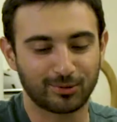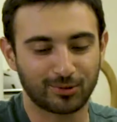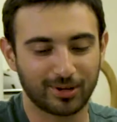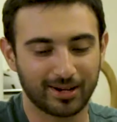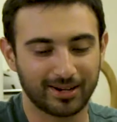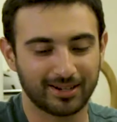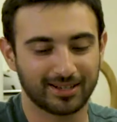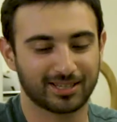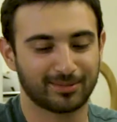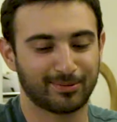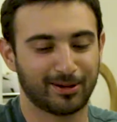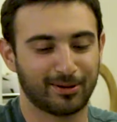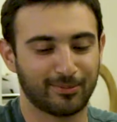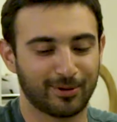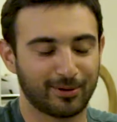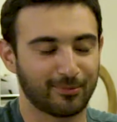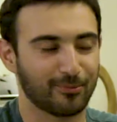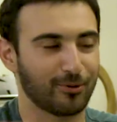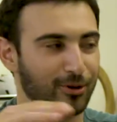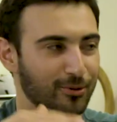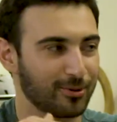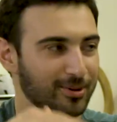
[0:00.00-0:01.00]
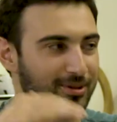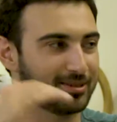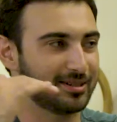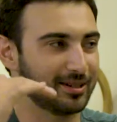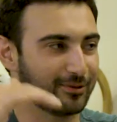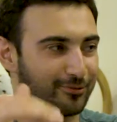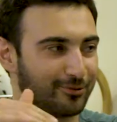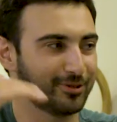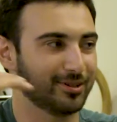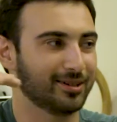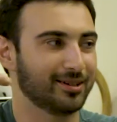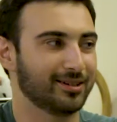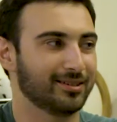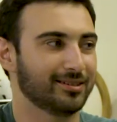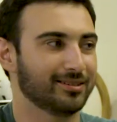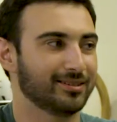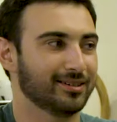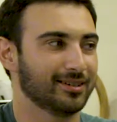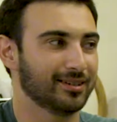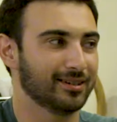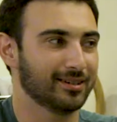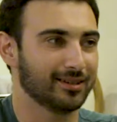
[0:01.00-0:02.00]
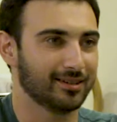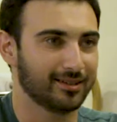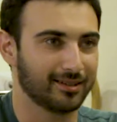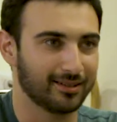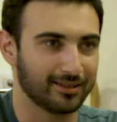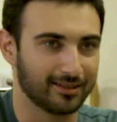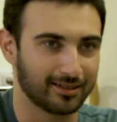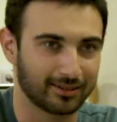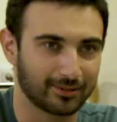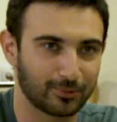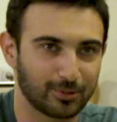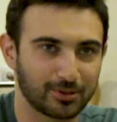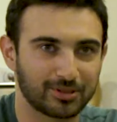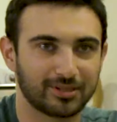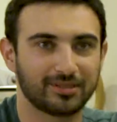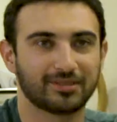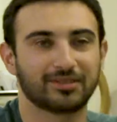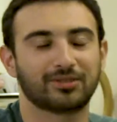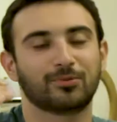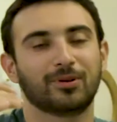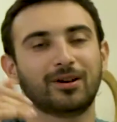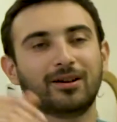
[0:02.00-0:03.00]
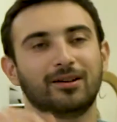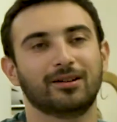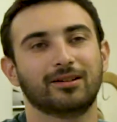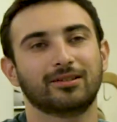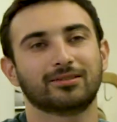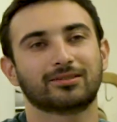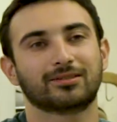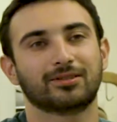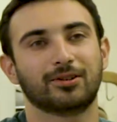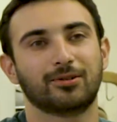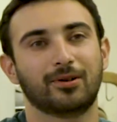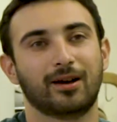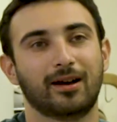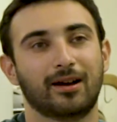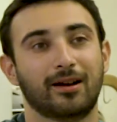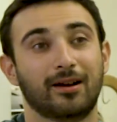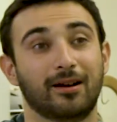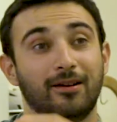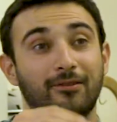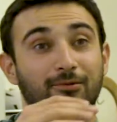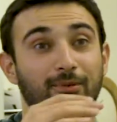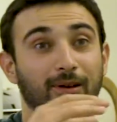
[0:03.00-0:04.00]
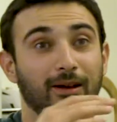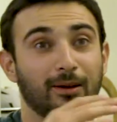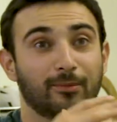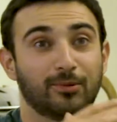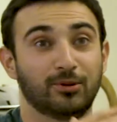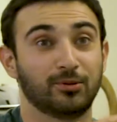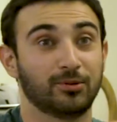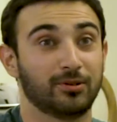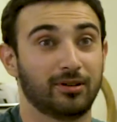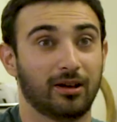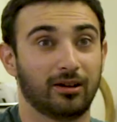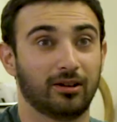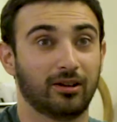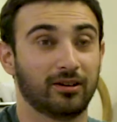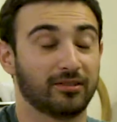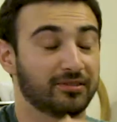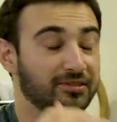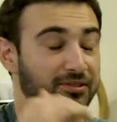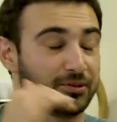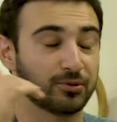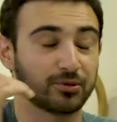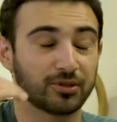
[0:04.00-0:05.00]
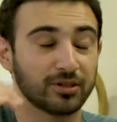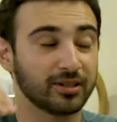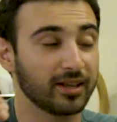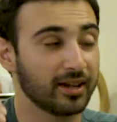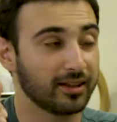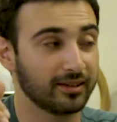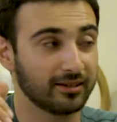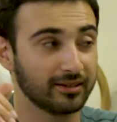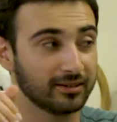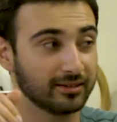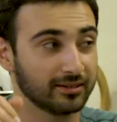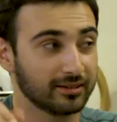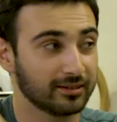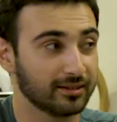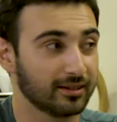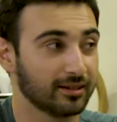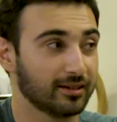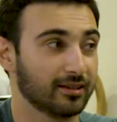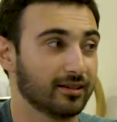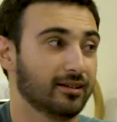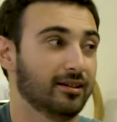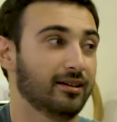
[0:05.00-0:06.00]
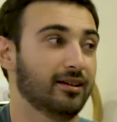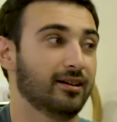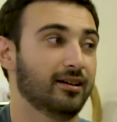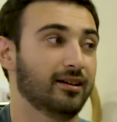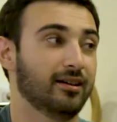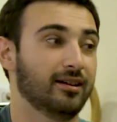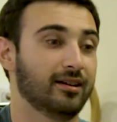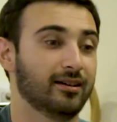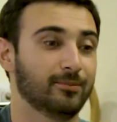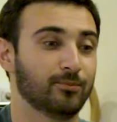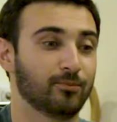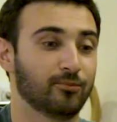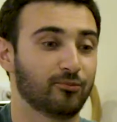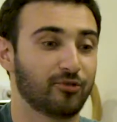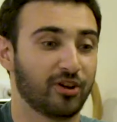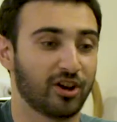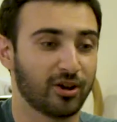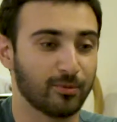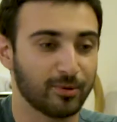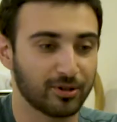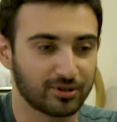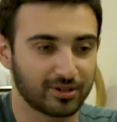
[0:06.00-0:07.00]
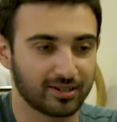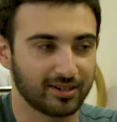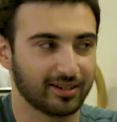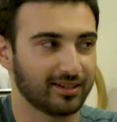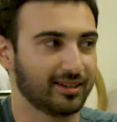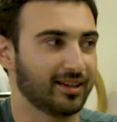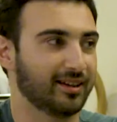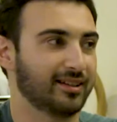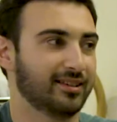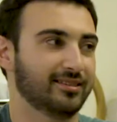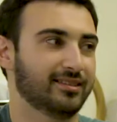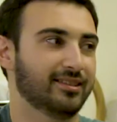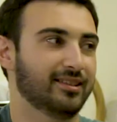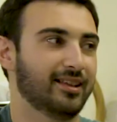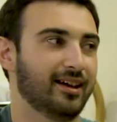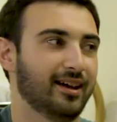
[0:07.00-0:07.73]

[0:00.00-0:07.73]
been trying to experiment more with different like cuisines as well. So I've been doing a lot of sushi lately. Very much getting into